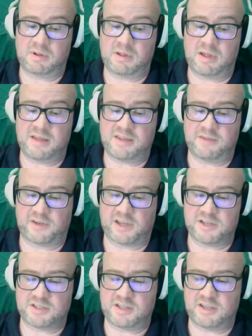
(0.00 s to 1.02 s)

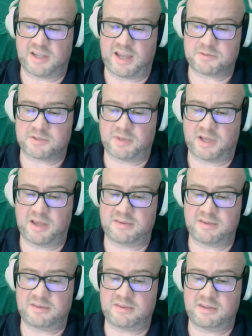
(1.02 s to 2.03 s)
identification that you capture because
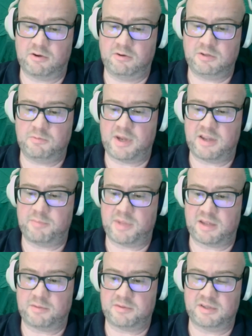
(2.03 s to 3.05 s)
it's the only way of
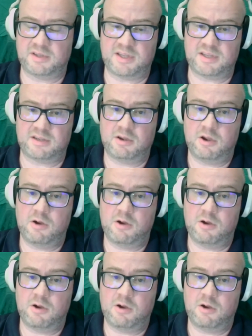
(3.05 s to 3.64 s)
being able to link